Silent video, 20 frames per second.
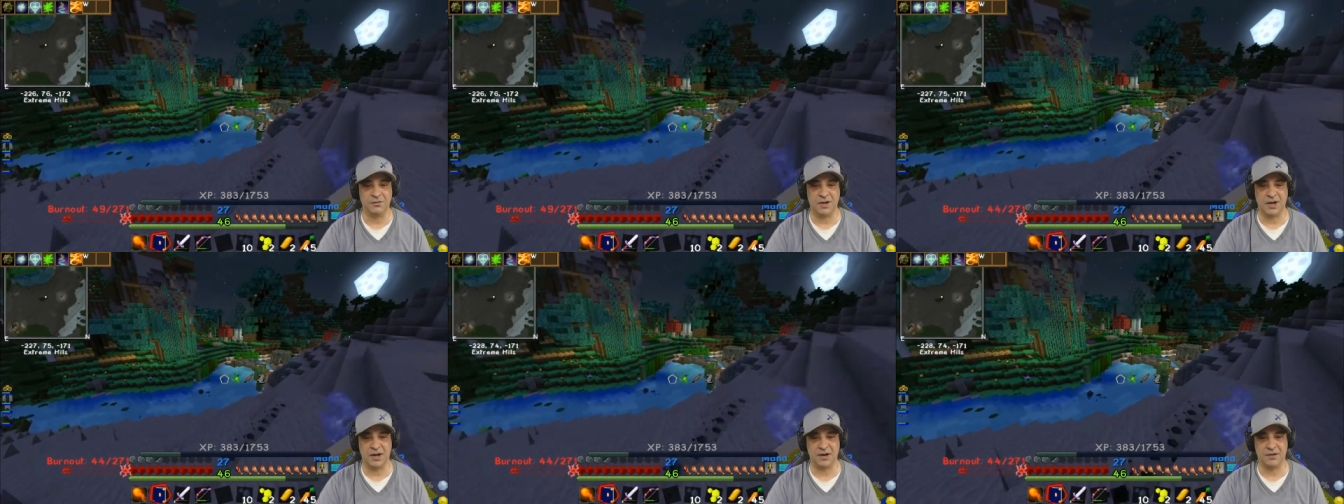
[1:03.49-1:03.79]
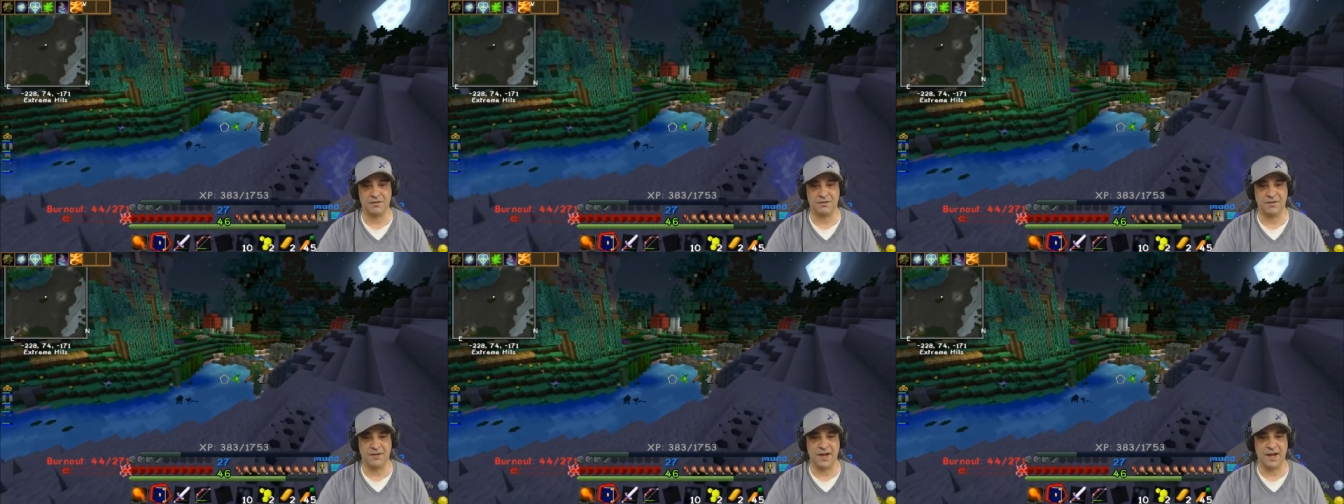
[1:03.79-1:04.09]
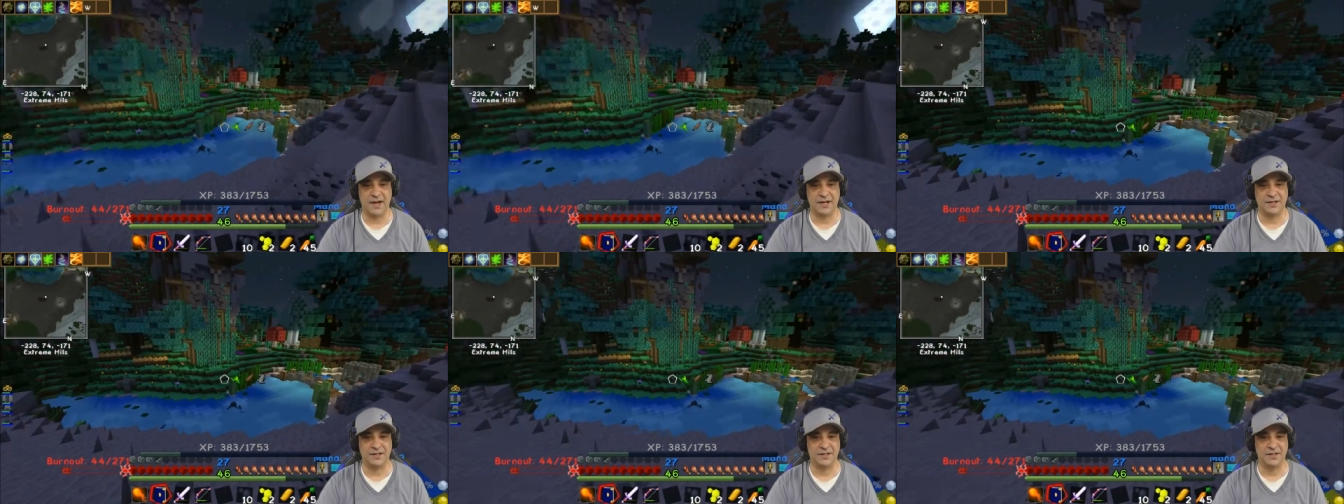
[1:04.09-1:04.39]
a matter of
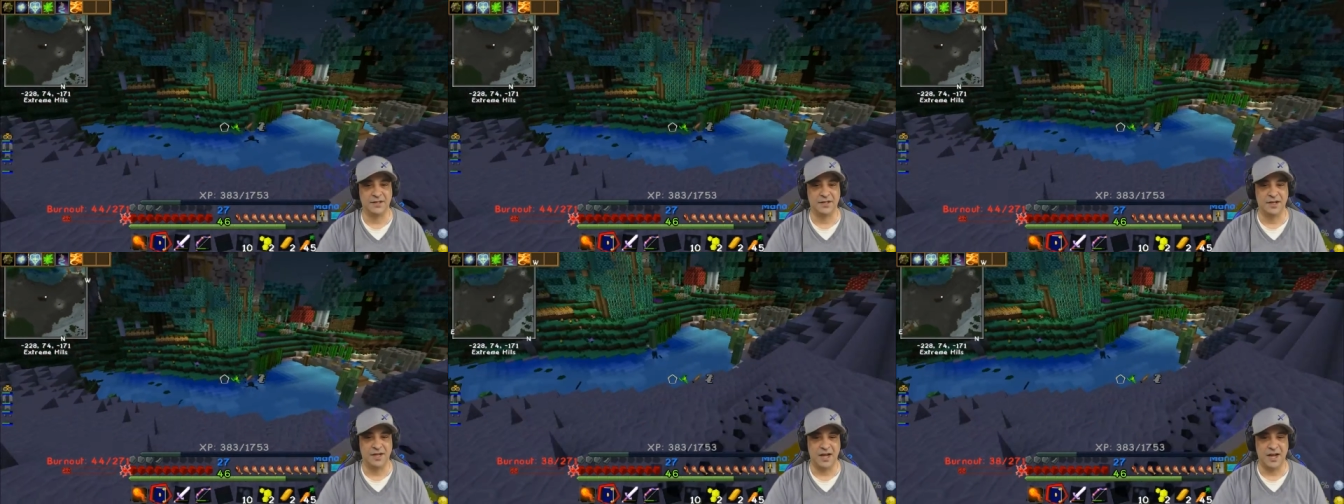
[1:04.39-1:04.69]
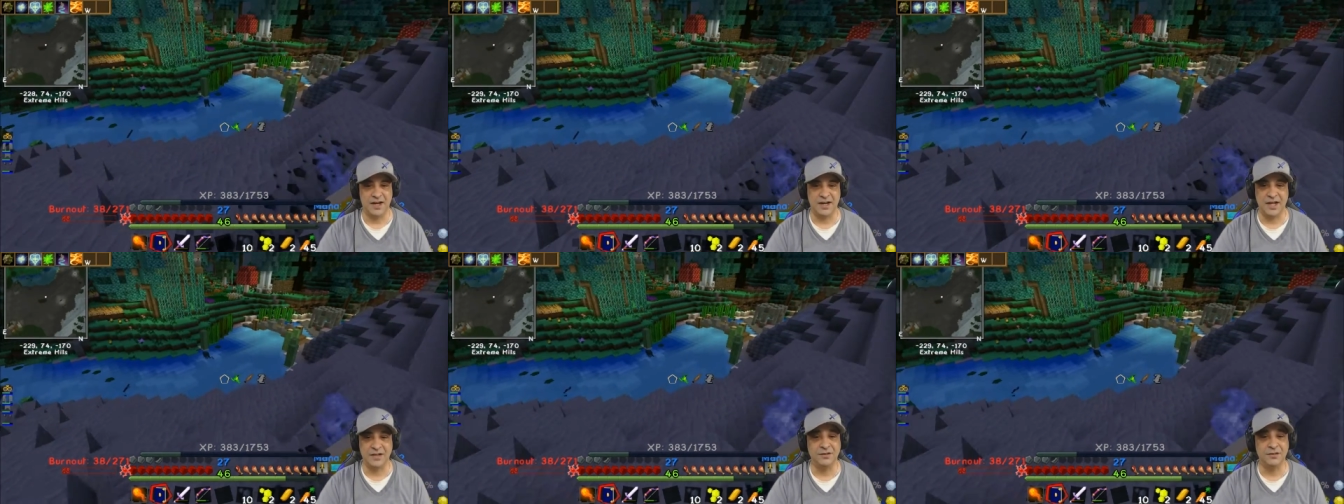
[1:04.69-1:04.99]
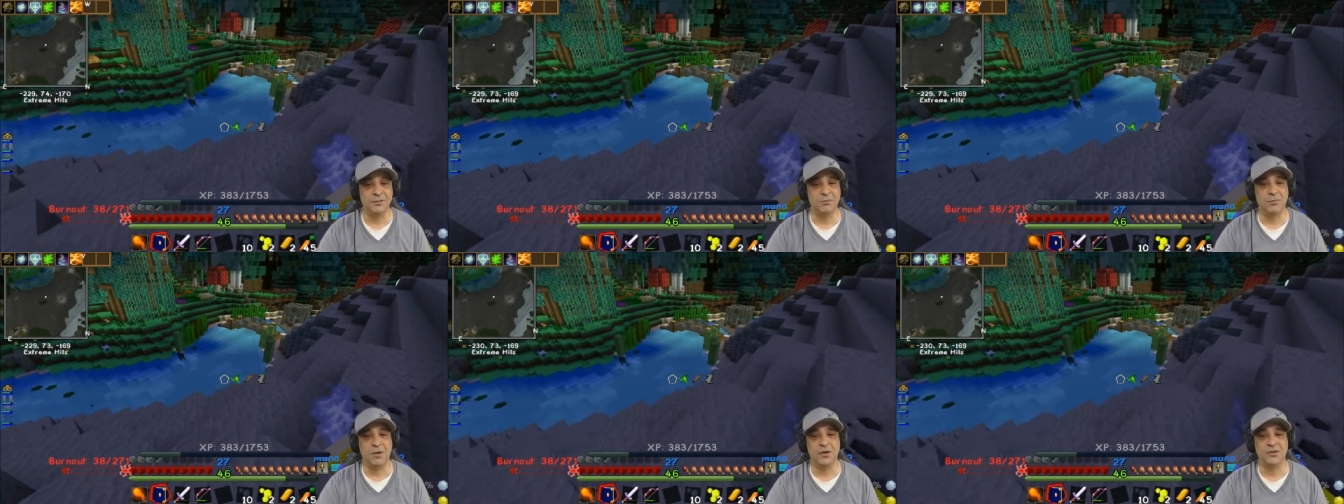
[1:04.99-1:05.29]
fact. And
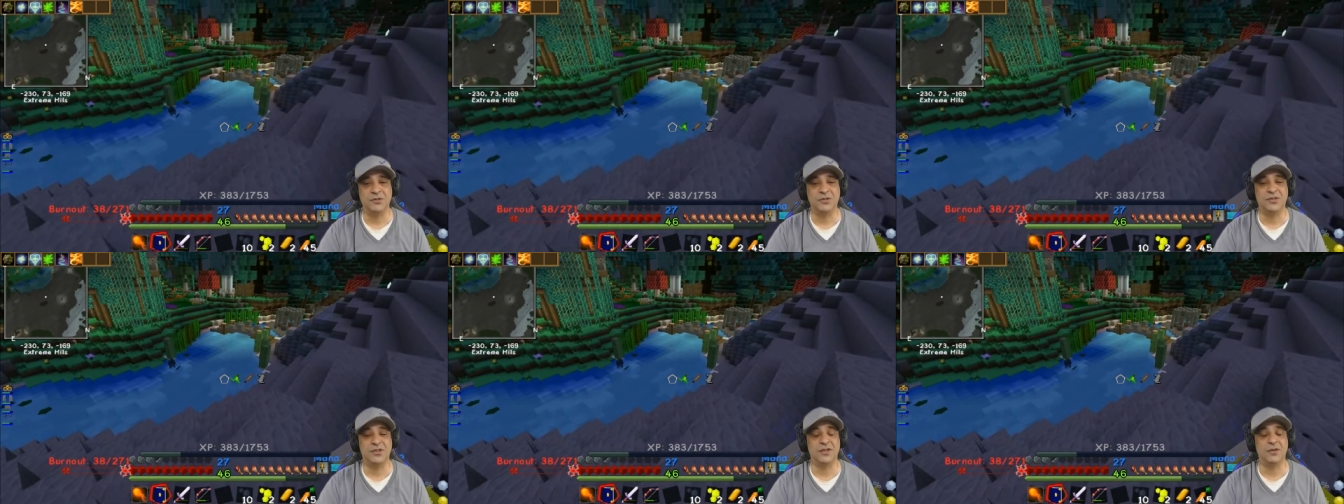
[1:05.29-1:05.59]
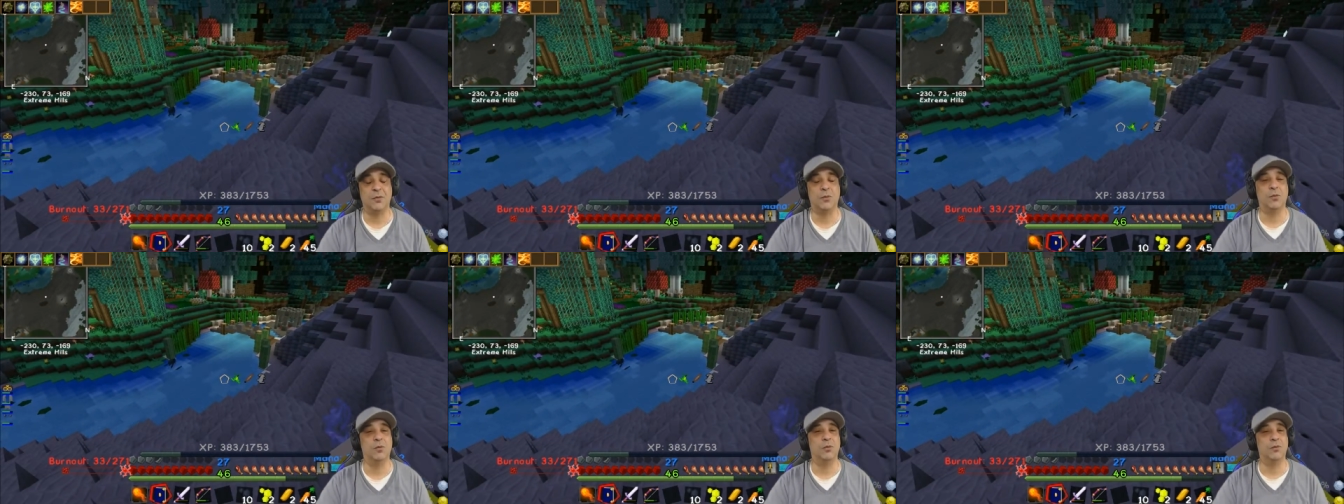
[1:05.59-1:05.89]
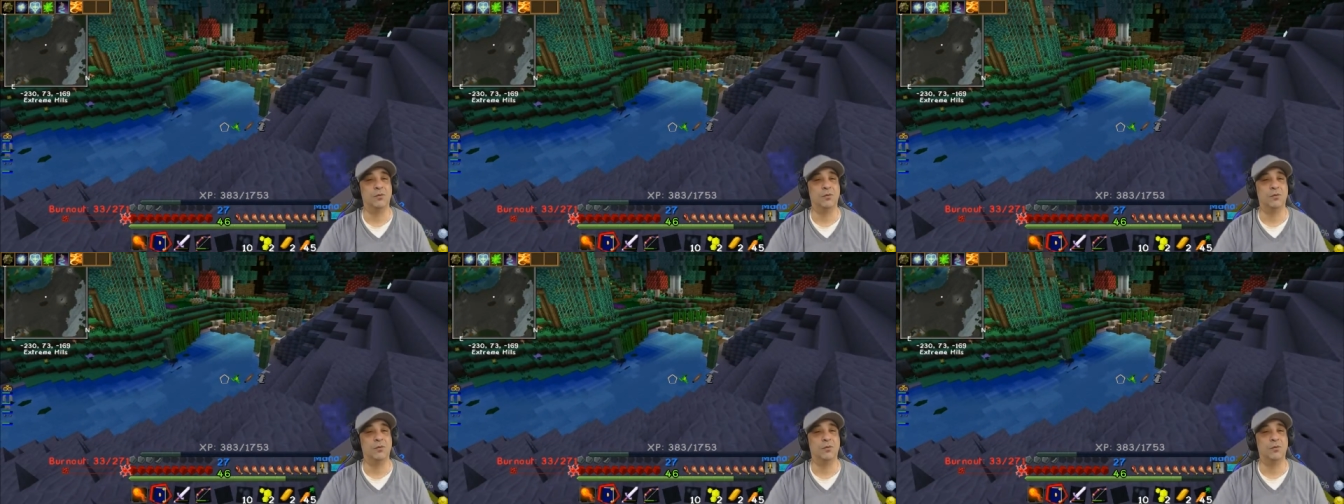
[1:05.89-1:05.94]
that's most of the